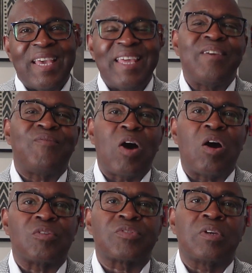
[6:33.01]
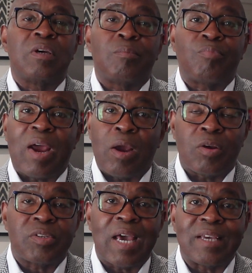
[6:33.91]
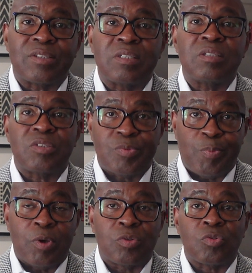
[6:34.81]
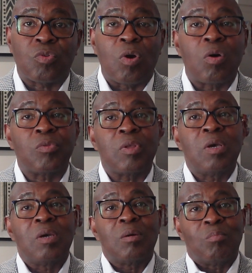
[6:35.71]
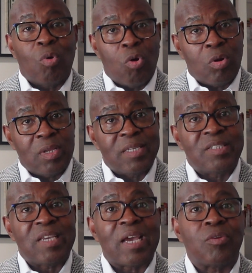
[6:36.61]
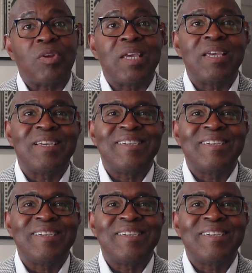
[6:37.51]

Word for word: It involves prioritizing spiritual growth, moral integrity,